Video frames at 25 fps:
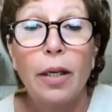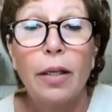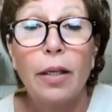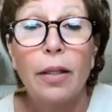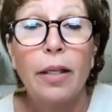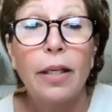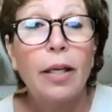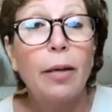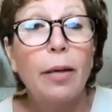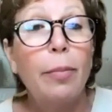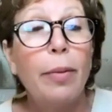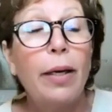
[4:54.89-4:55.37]

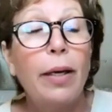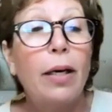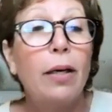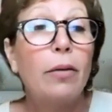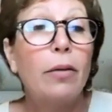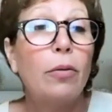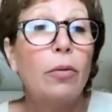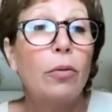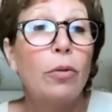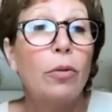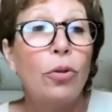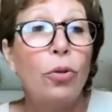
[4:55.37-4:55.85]
Think
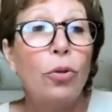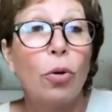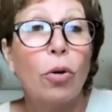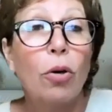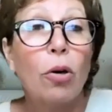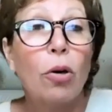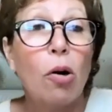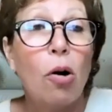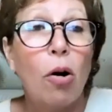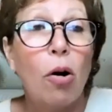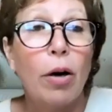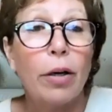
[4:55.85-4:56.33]
about
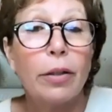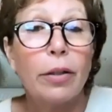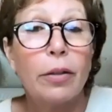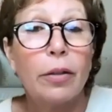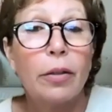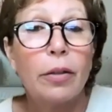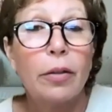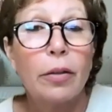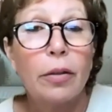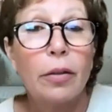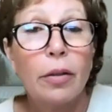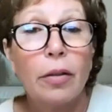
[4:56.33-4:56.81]
your art,
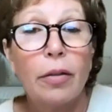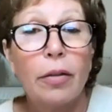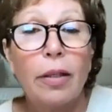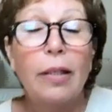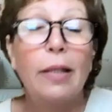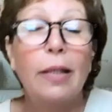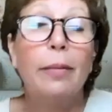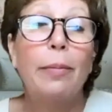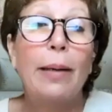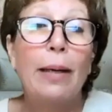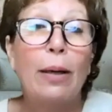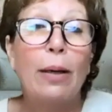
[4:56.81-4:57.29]

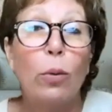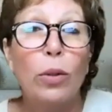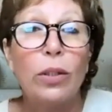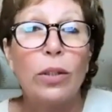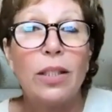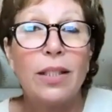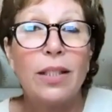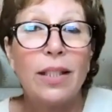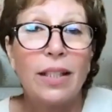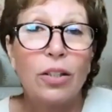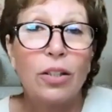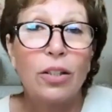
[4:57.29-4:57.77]
think about what
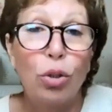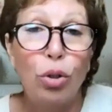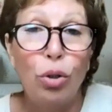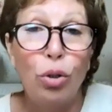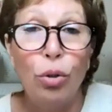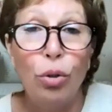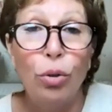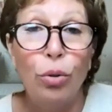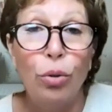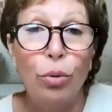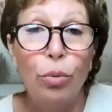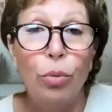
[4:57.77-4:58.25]
sets
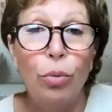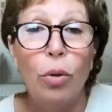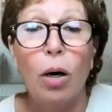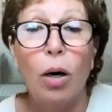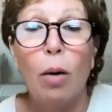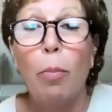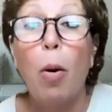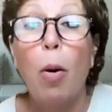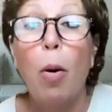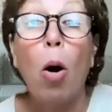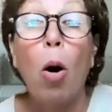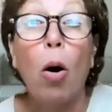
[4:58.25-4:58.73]
you
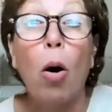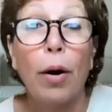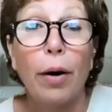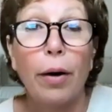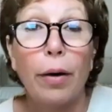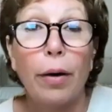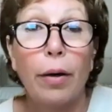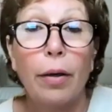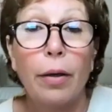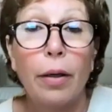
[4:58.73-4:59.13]
apart.